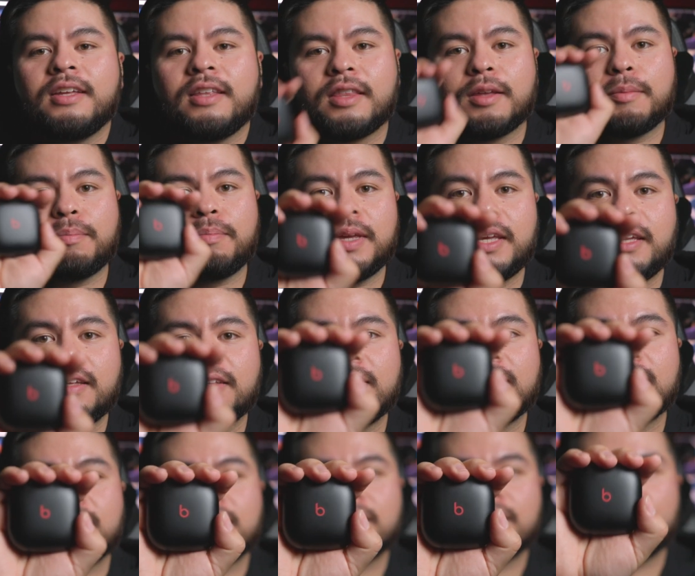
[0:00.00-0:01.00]
the
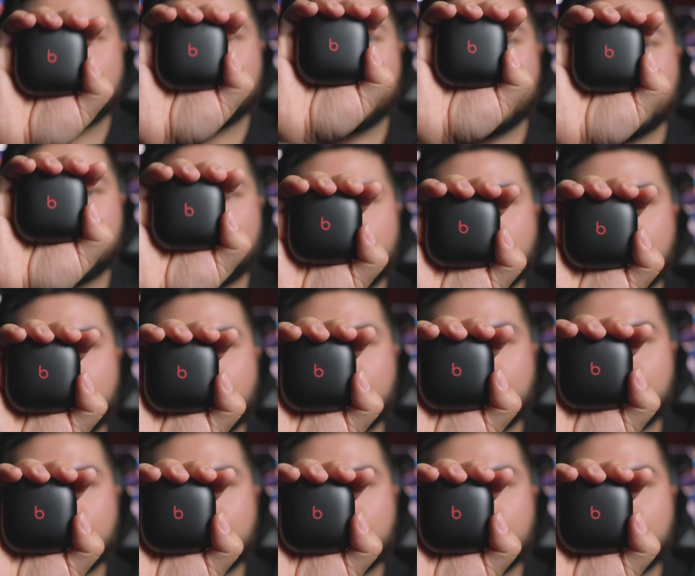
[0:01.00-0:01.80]
Beats Fit Pro.